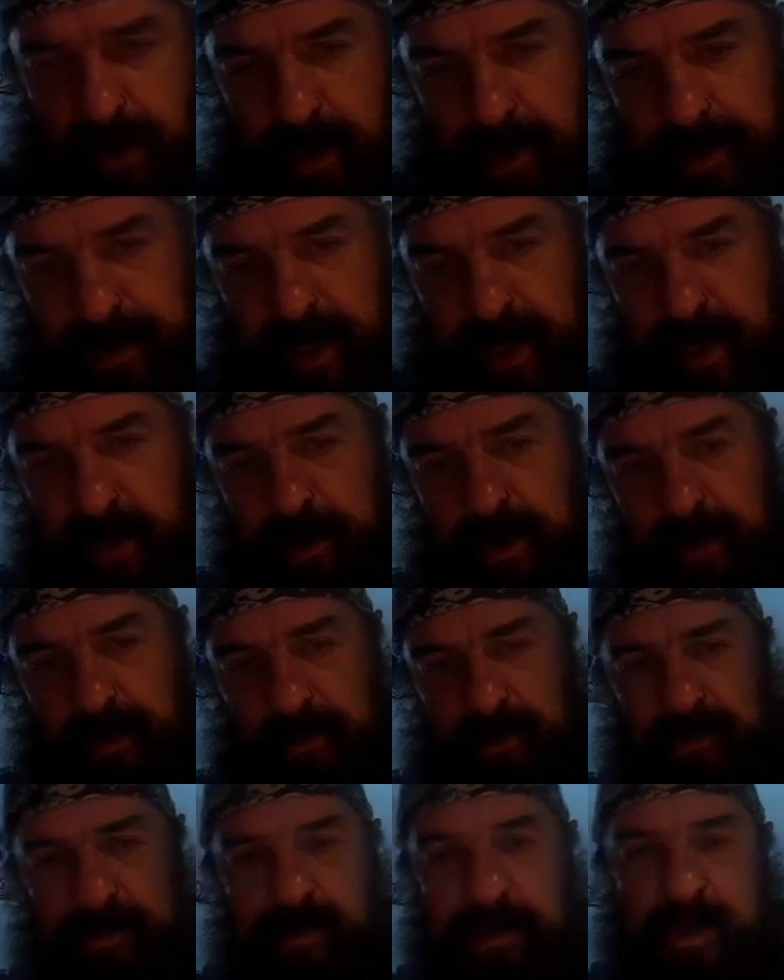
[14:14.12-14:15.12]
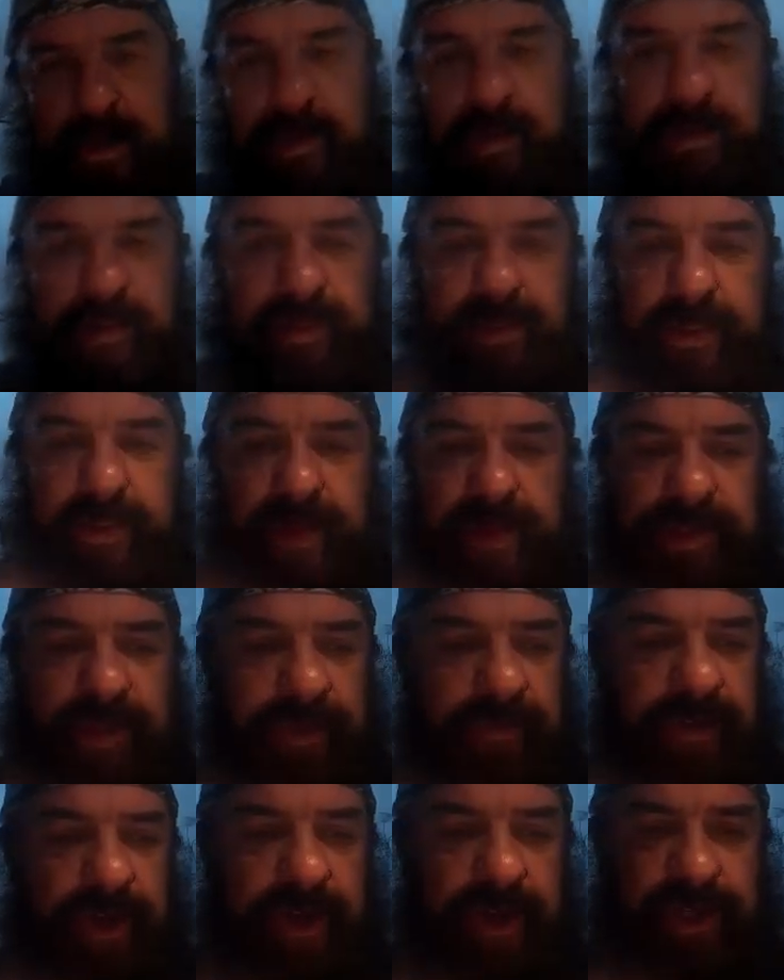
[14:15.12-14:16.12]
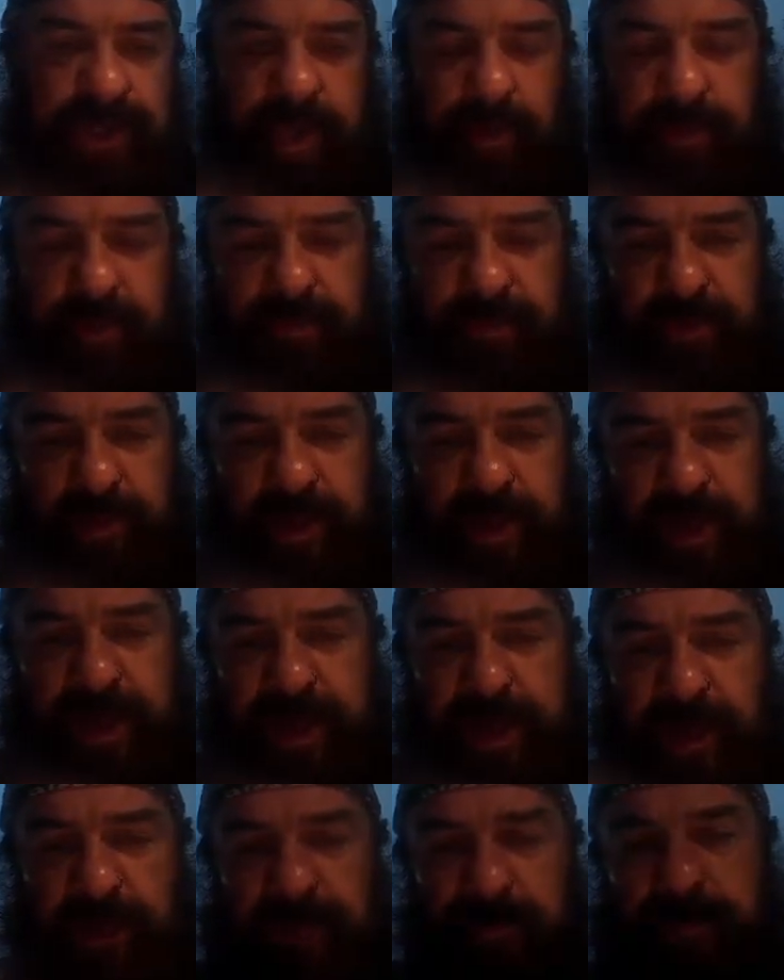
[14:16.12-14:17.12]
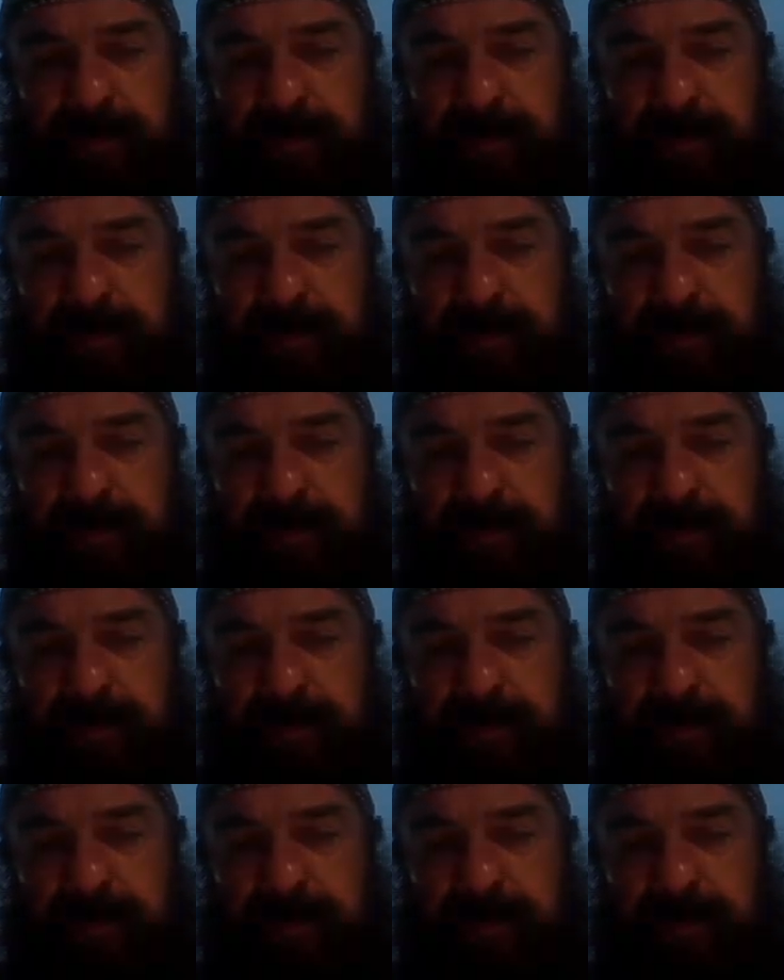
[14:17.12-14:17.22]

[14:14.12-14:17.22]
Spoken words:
Now, there's no varnish coming through there now,